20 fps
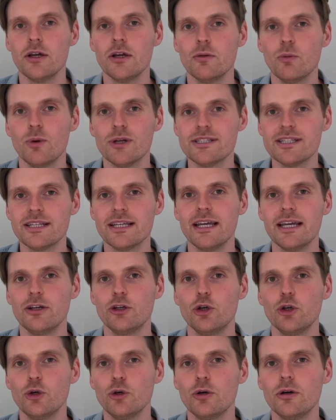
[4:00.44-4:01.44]
Once again,
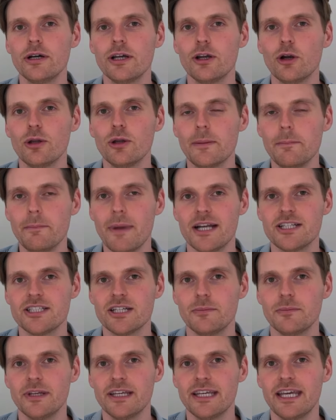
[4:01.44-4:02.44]
Google can only match
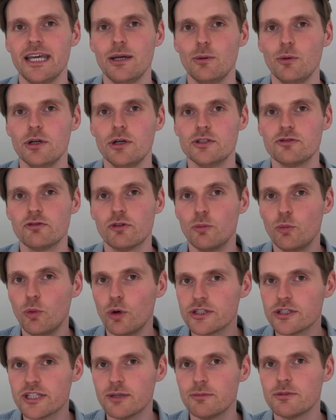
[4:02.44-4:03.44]
up the keywords from
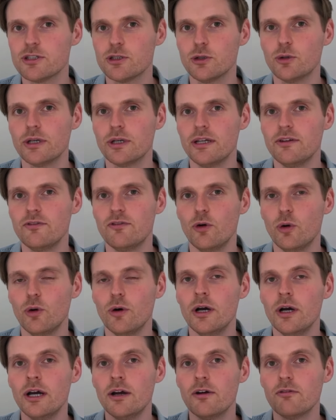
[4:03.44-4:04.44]
what someone's looking for
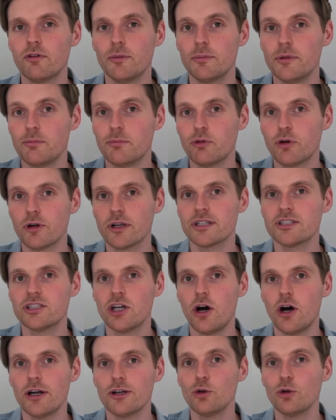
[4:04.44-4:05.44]
from your product
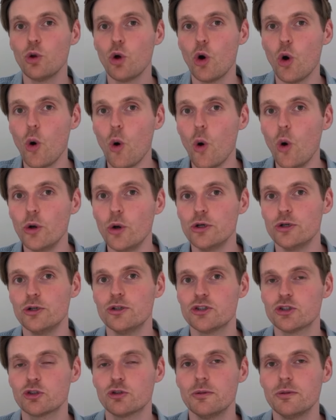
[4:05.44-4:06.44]
title or your
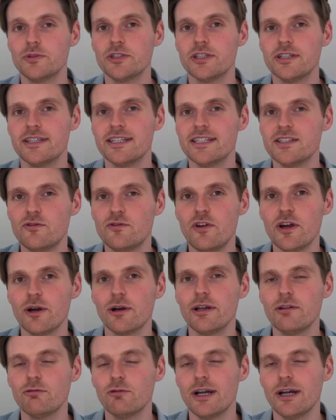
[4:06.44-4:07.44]
description. There's
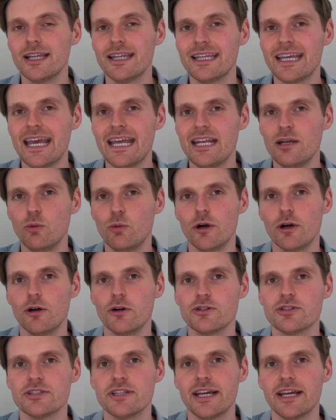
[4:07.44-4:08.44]
very rarely anywhere
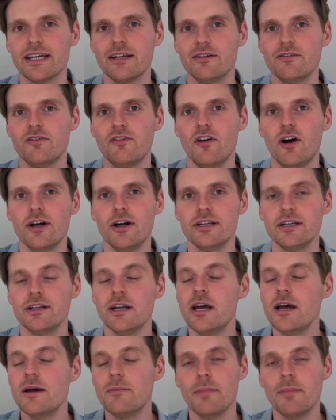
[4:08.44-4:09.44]
else they can find it,
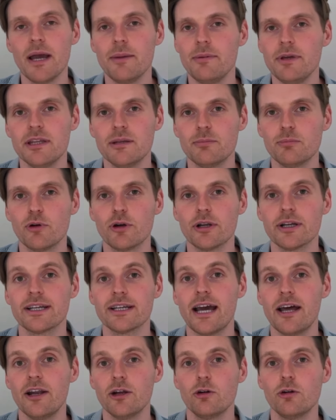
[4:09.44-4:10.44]
maybe in the product
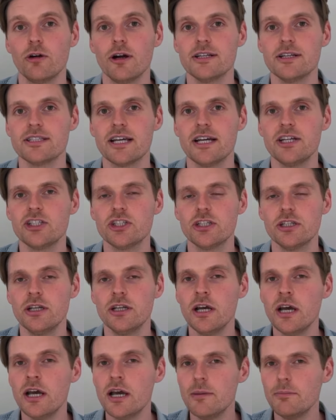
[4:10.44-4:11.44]
categorization,
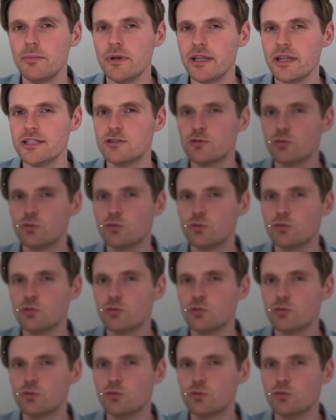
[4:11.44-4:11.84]
but it's